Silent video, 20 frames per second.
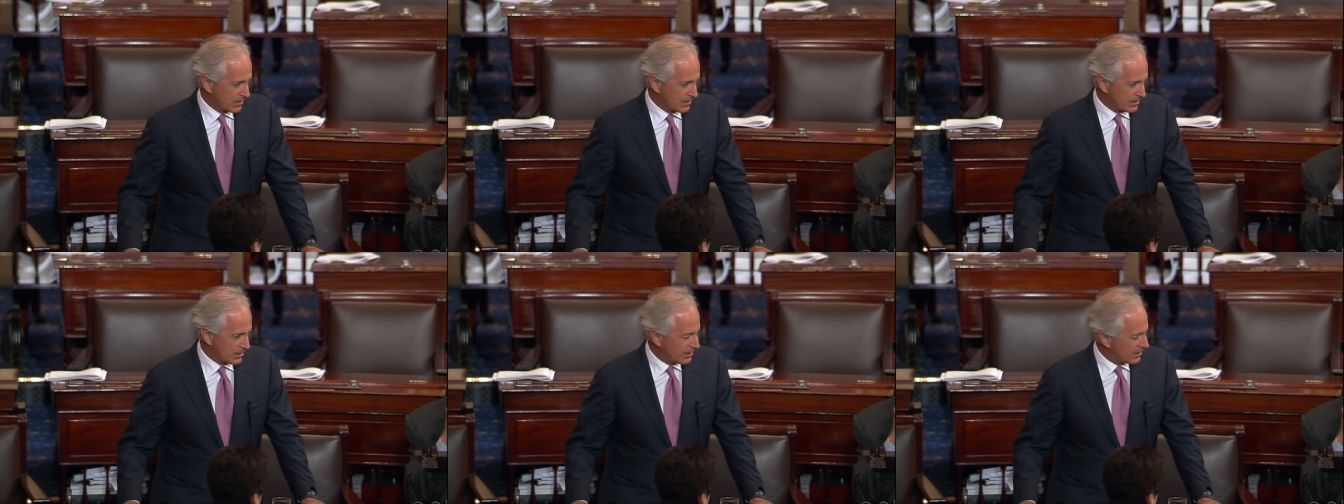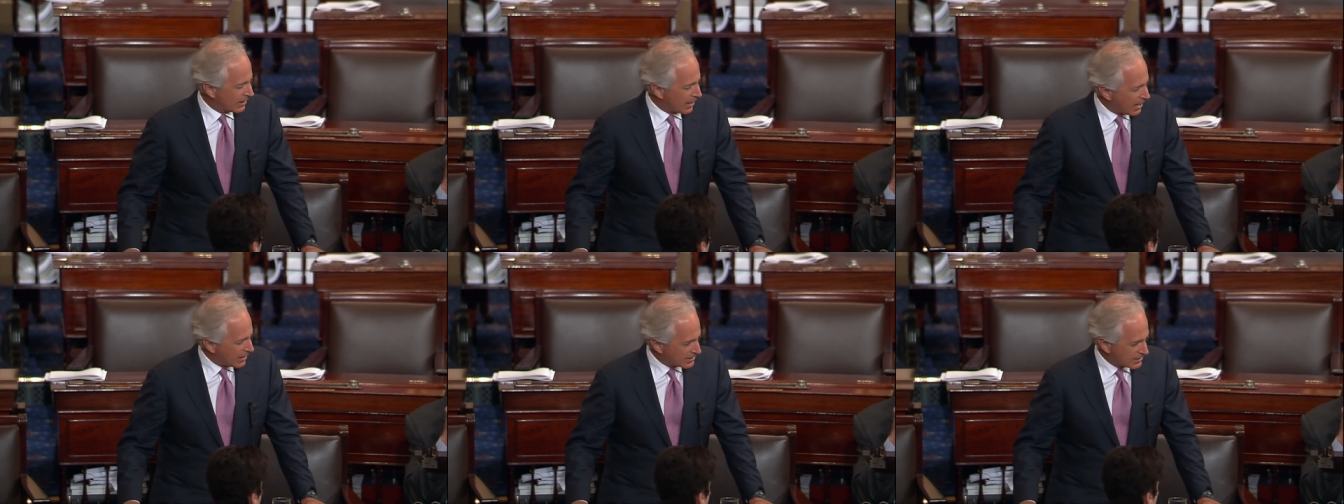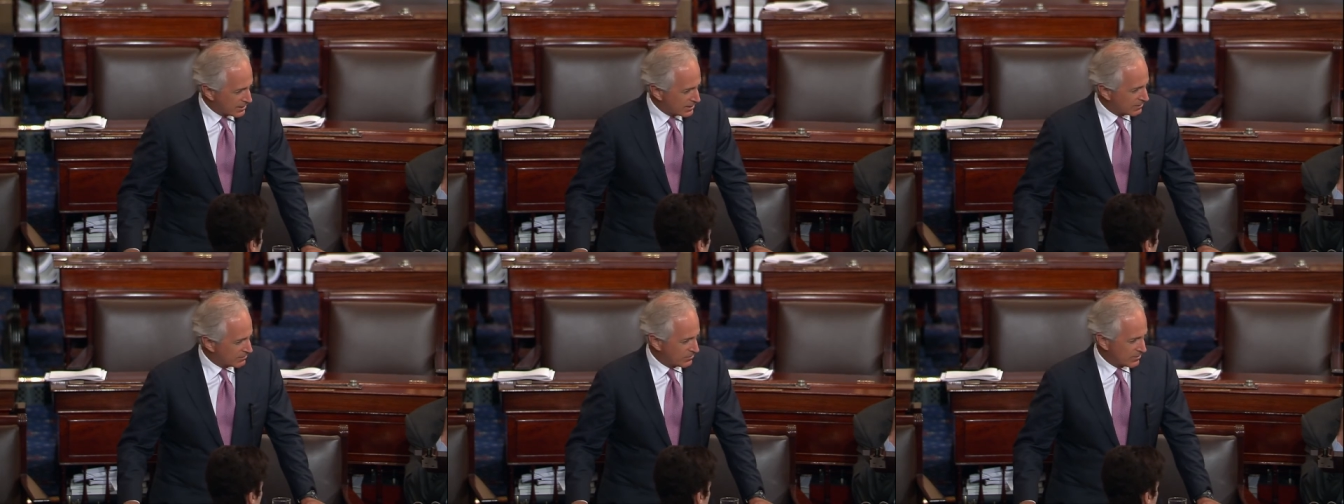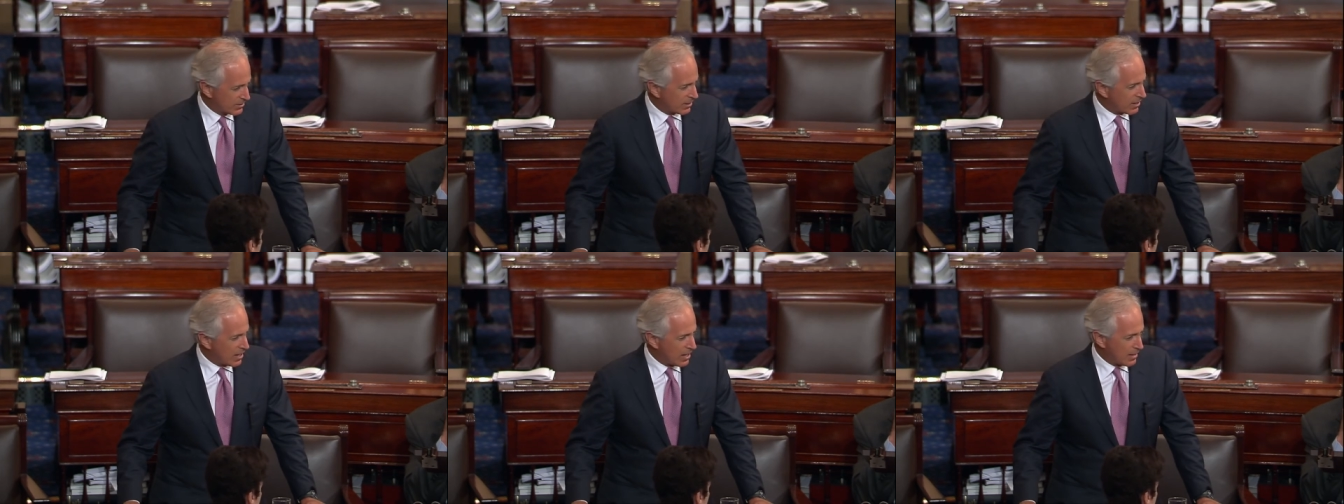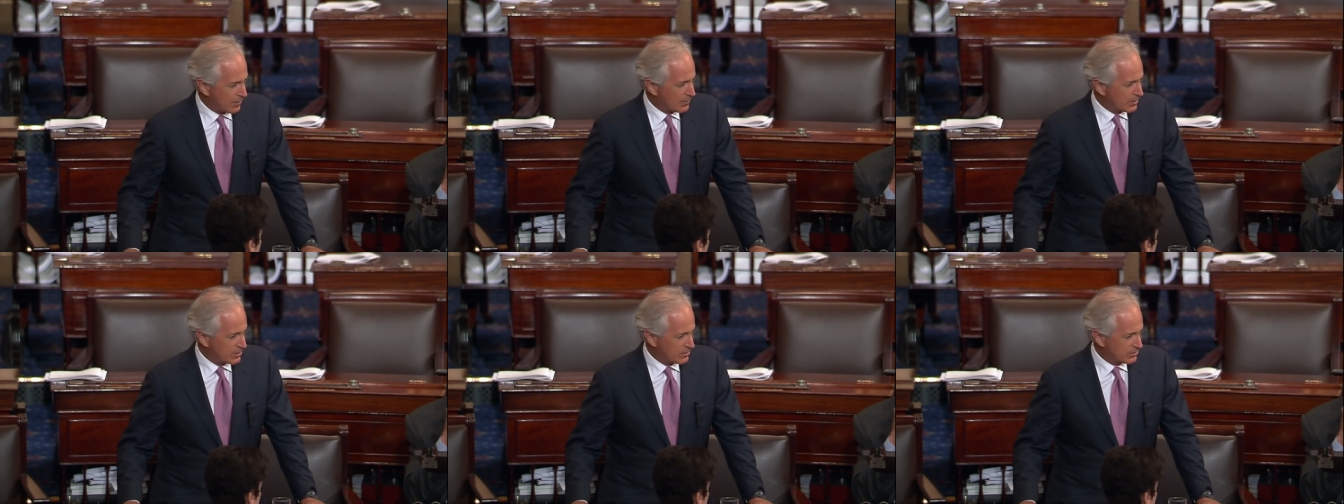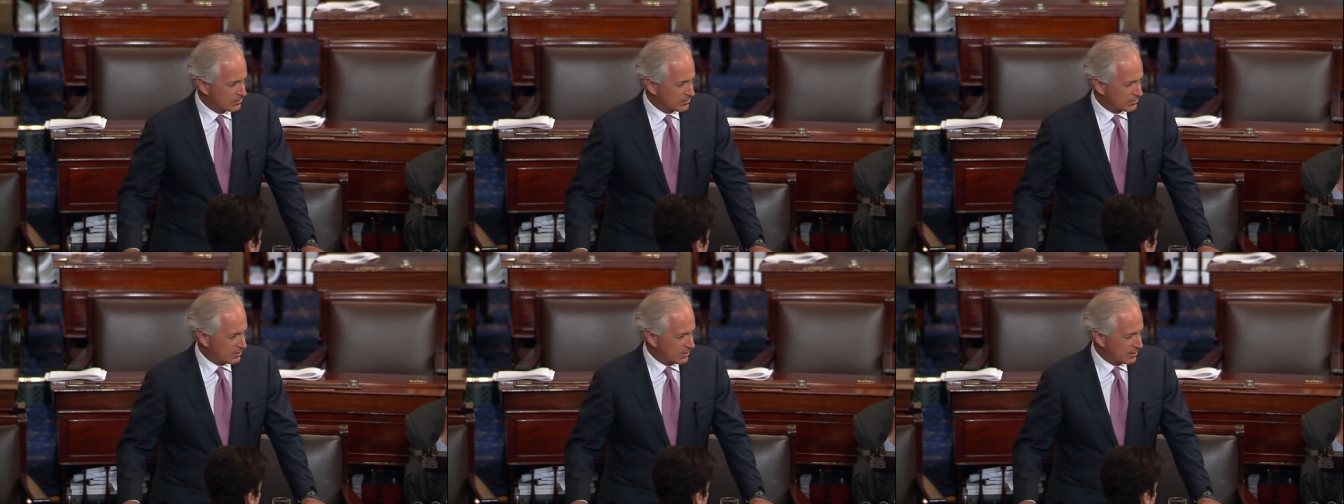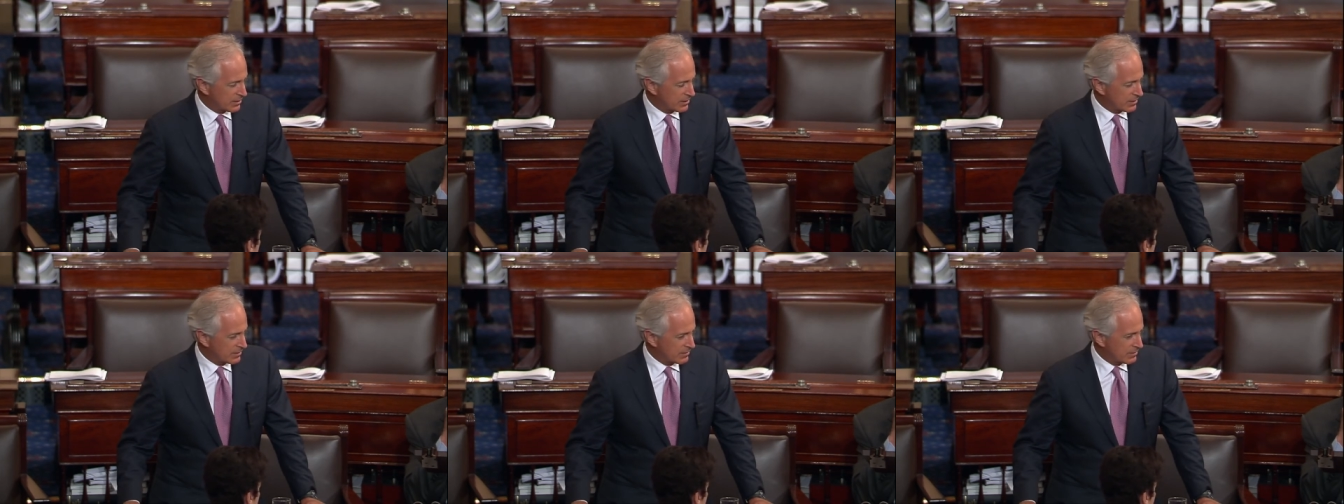cannot give the comments
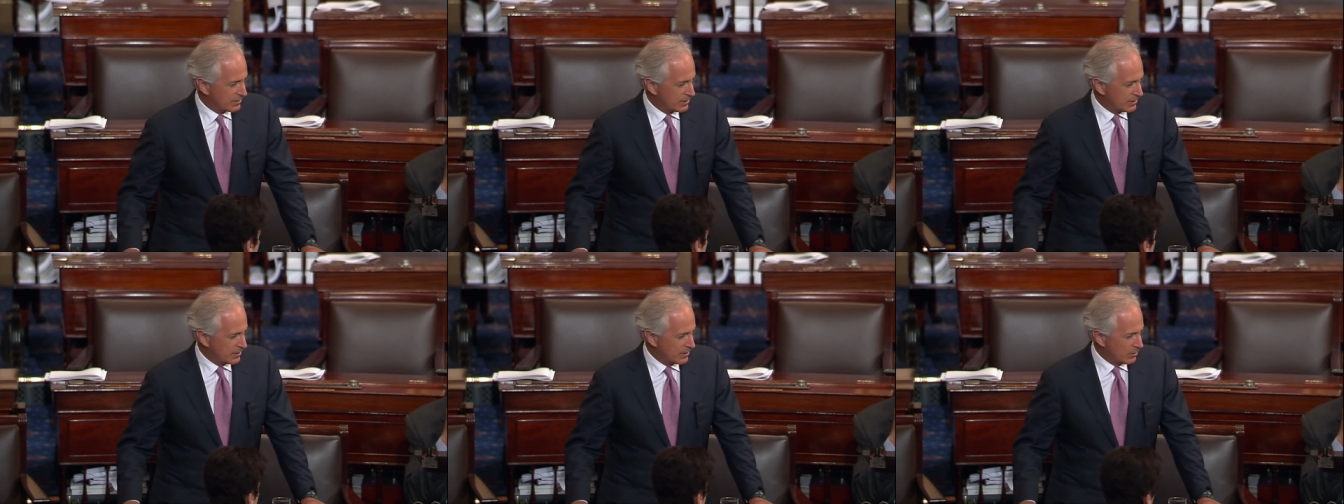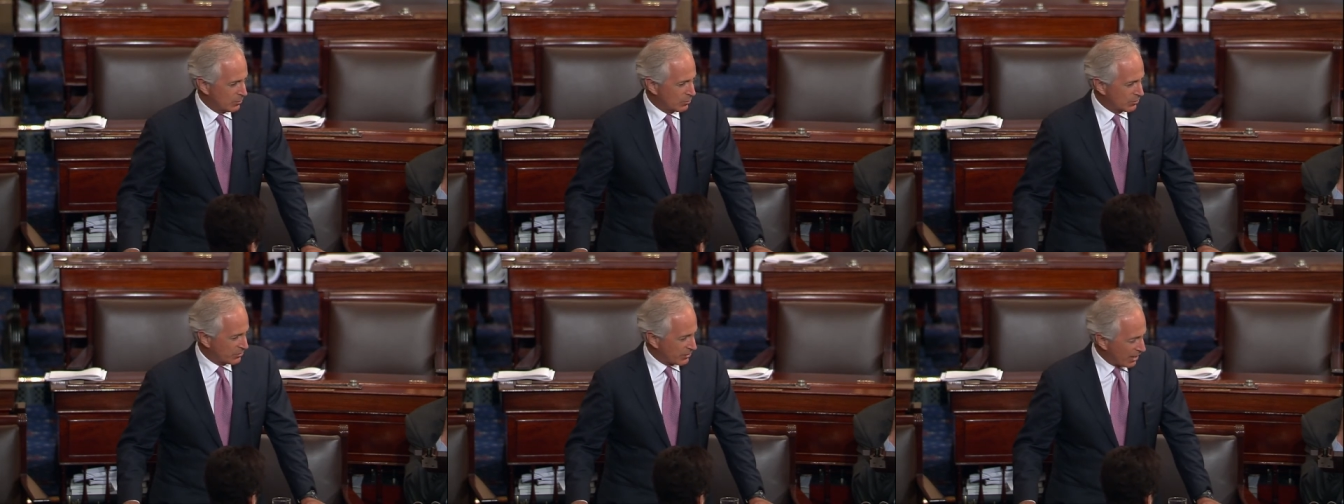with